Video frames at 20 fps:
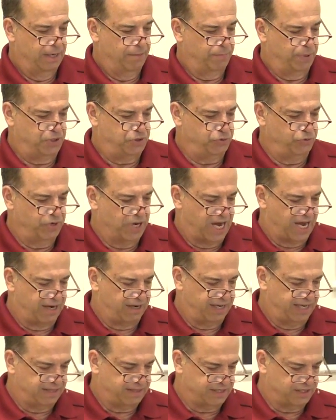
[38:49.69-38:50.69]
But do
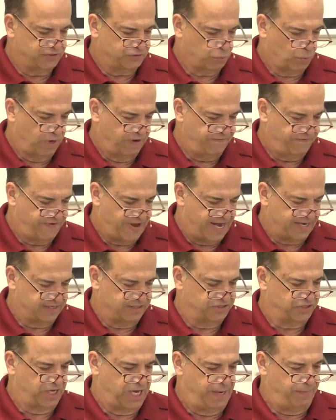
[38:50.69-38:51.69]
not let this one
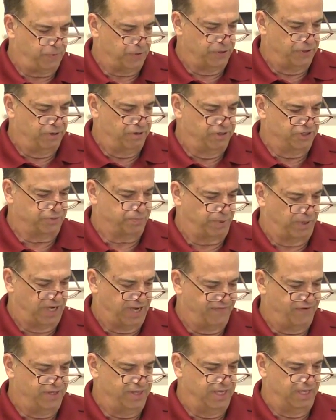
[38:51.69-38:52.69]
fact escape your notice,
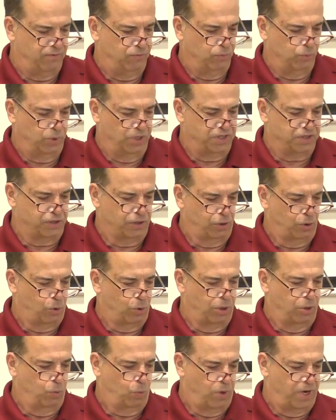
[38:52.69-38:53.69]
beloved, that with the
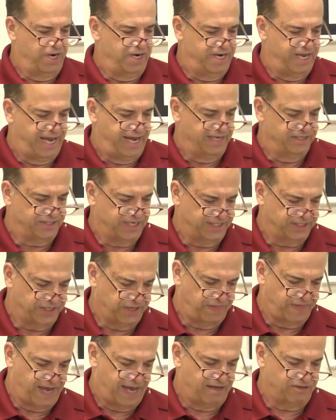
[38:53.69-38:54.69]
Lord, one day is as
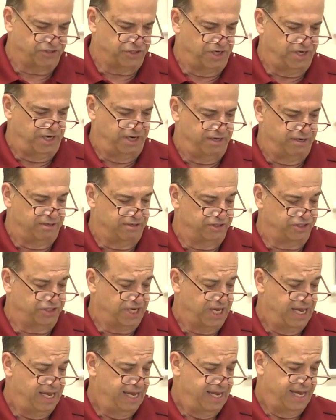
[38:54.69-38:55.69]
a thousand
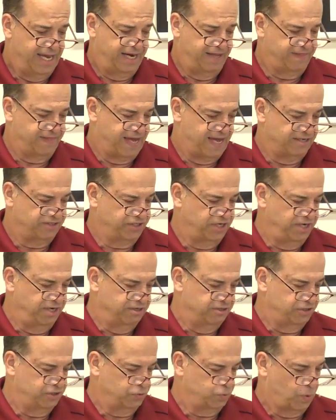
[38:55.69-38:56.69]
years, and a thousand
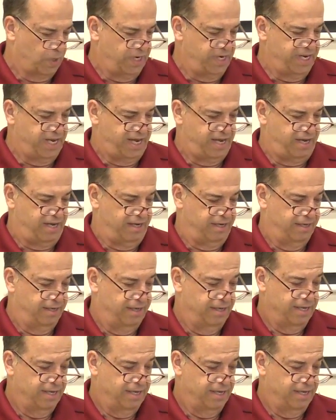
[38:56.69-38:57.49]
years is one day.